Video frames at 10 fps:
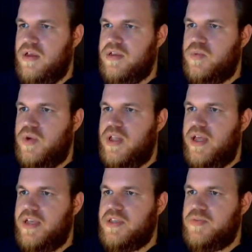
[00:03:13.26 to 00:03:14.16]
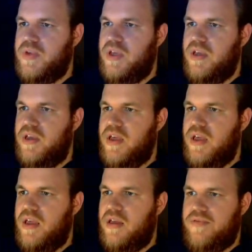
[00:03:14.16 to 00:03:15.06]
as well as being
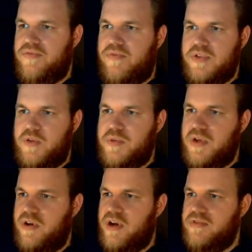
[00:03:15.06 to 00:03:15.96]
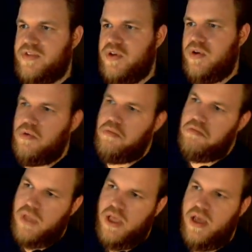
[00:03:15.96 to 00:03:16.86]
a front-scooped aircraft. So,
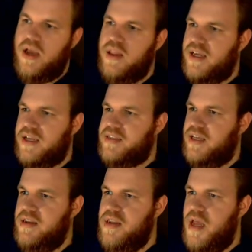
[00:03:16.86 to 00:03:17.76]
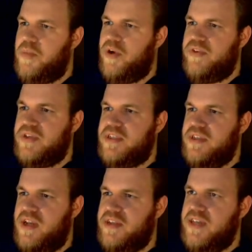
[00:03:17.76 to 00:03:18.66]
like I said, not perfect,
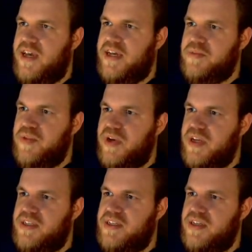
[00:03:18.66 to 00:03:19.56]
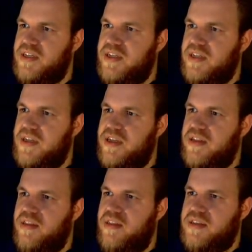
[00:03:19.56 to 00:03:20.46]
not exact, but
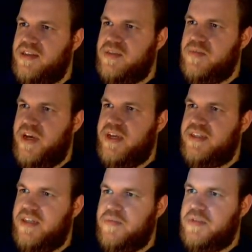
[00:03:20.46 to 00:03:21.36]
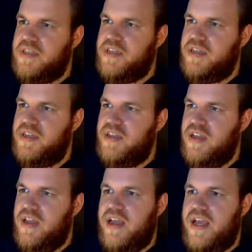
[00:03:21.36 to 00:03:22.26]
this is my attempt
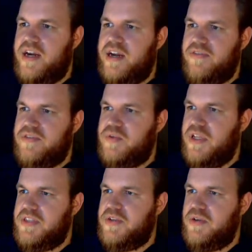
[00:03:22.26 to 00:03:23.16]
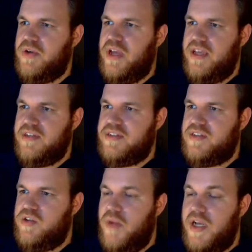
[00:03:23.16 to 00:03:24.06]
at an F-22, and
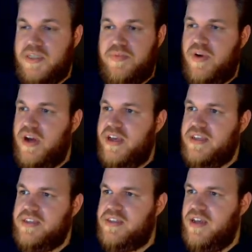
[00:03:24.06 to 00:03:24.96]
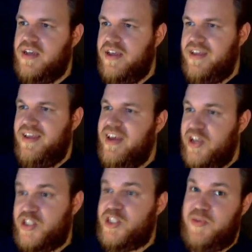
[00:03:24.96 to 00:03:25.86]
to my surprise,
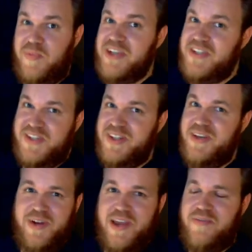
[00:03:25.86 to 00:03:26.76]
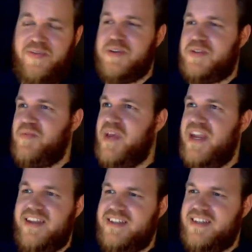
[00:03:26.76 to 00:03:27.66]
especially when I first
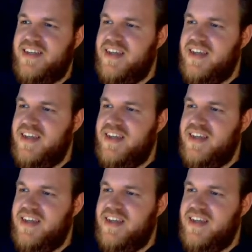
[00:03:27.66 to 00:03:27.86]
made it,